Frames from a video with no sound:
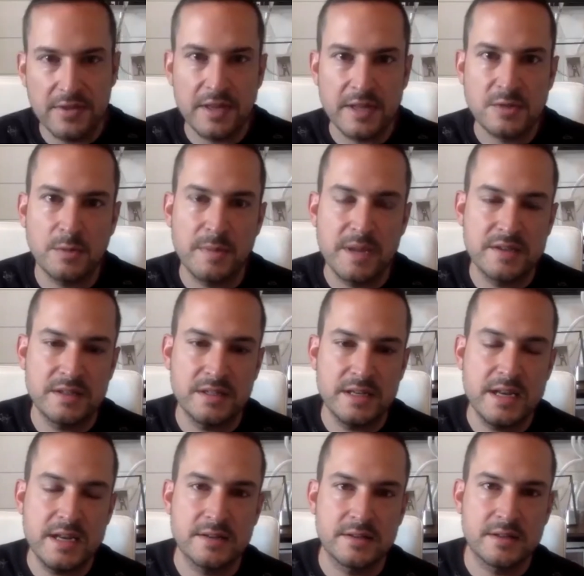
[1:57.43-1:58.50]
that that's what makes it
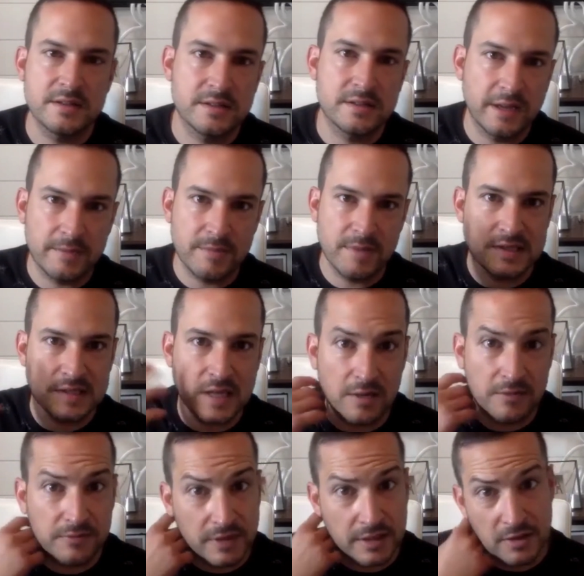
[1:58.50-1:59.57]
neat is because, like
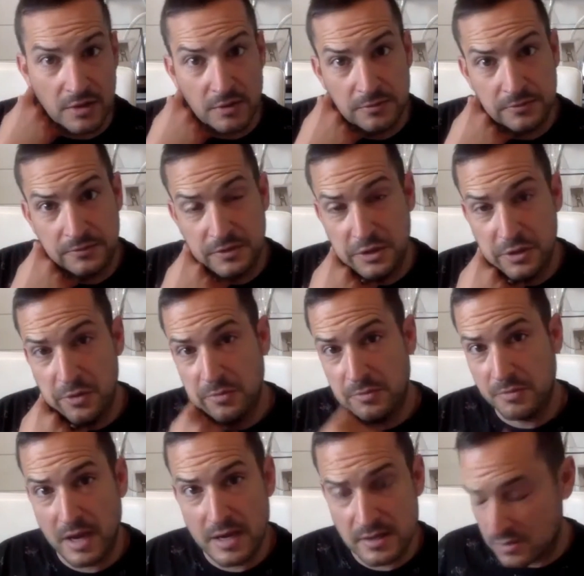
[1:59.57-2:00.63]
myself, I don't know if you know
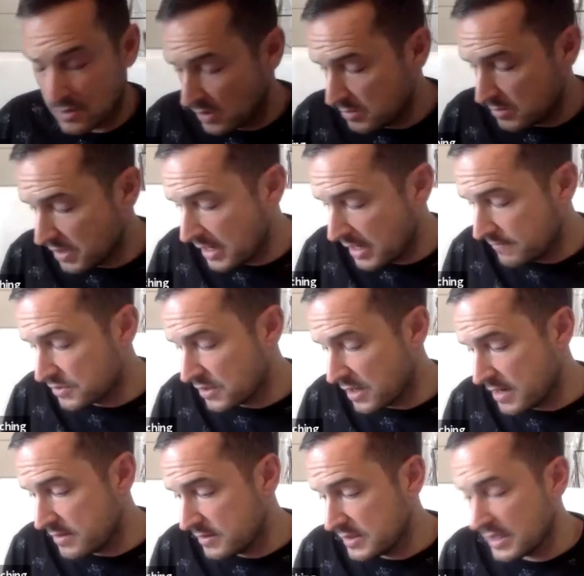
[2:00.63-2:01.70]
my story, but I've
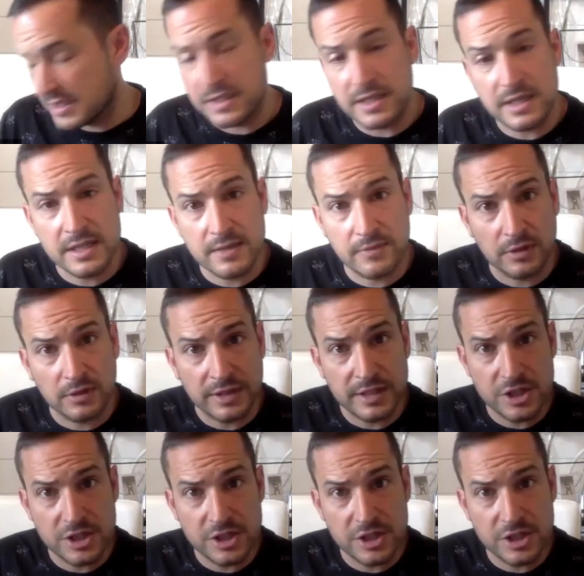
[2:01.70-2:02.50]
tried 16 different lead